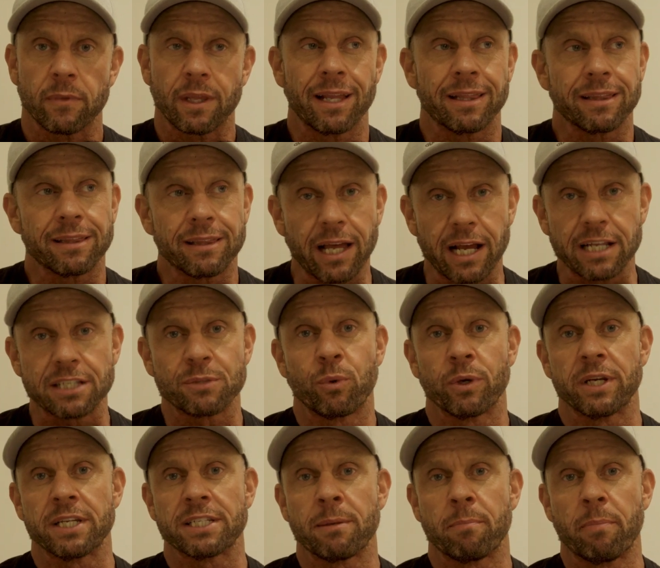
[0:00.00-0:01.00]
And that's
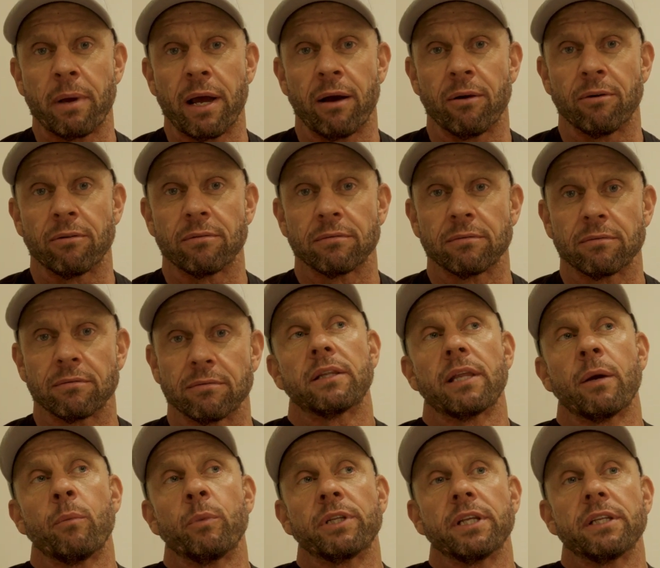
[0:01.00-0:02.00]
what it's about.
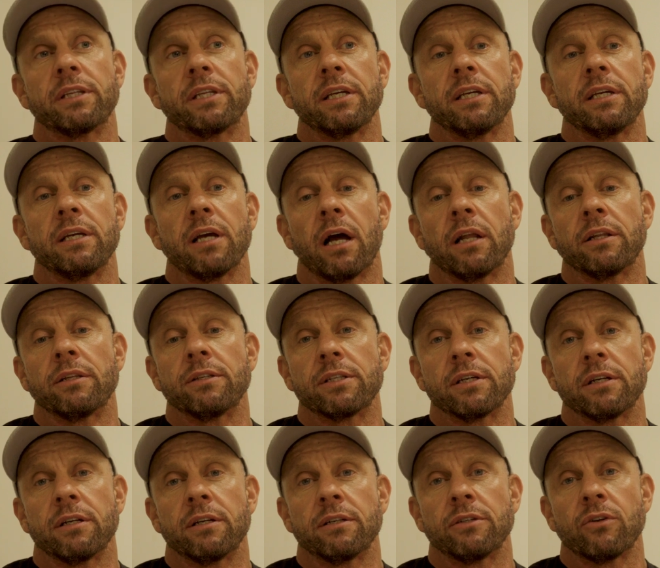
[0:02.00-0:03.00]
Then we did the
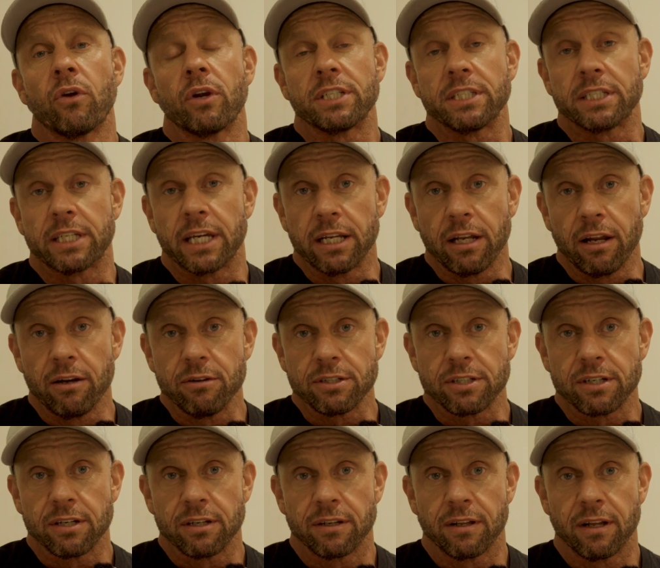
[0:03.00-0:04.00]
under 90
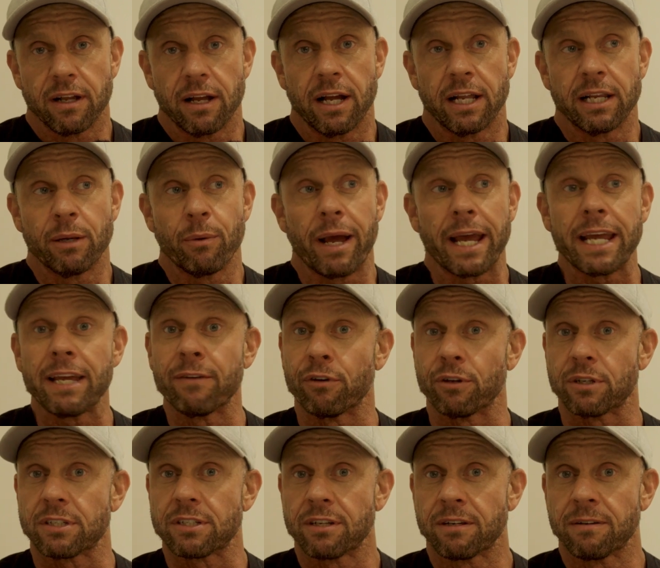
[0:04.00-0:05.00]
kilos, and there were 8 of
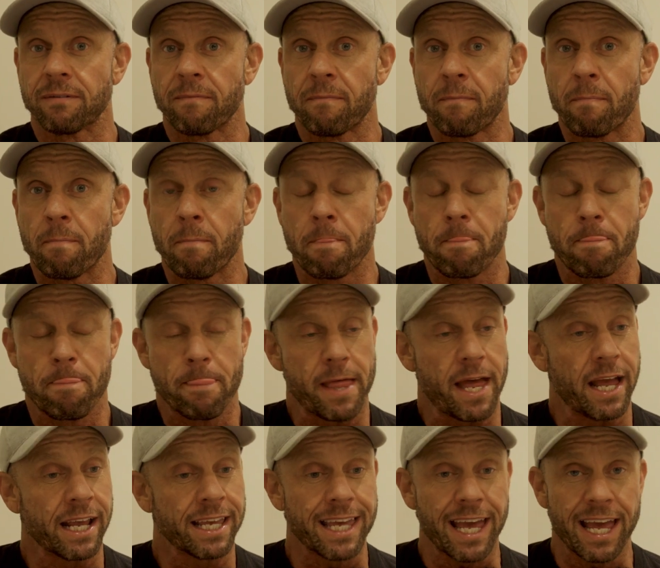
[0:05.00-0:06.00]
us.
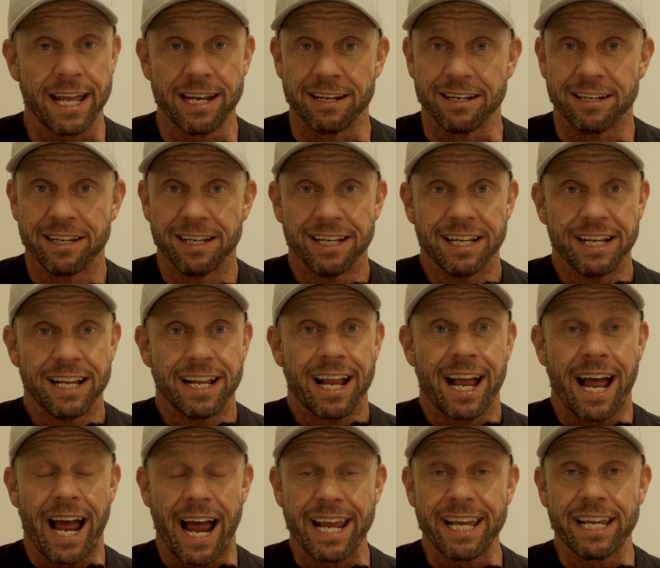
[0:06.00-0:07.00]
Again,
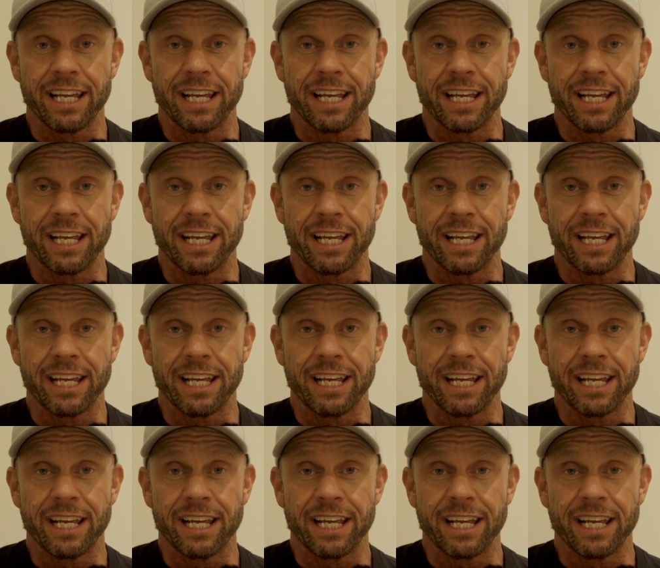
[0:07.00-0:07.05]
8